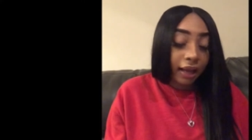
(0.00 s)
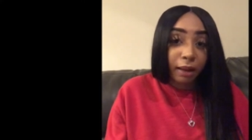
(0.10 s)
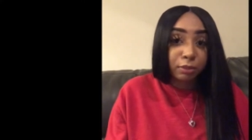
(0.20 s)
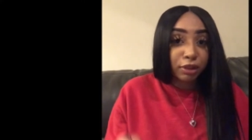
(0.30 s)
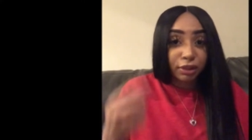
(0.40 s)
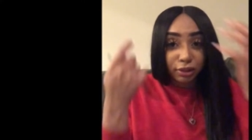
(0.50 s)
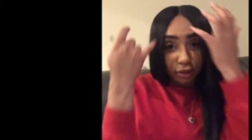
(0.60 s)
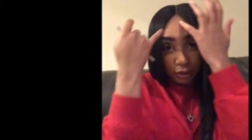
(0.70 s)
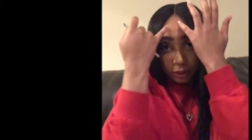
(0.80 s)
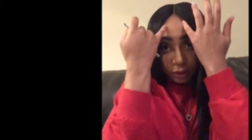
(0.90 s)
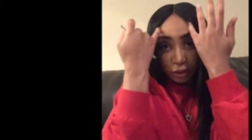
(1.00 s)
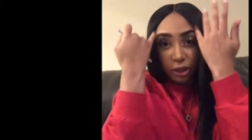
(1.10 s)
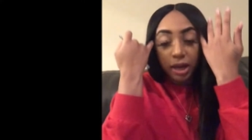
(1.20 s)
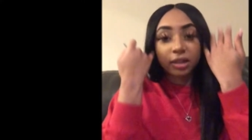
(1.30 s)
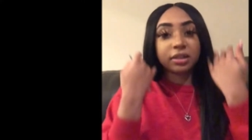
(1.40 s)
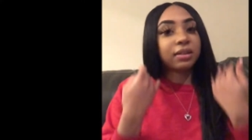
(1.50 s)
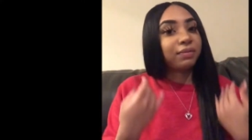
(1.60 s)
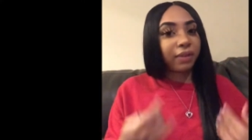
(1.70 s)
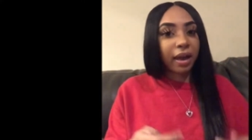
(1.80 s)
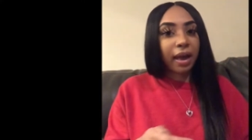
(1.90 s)
I'm just trying to
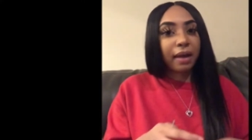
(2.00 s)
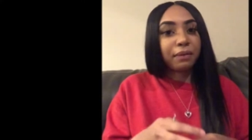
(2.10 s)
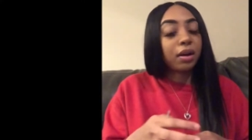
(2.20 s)
survive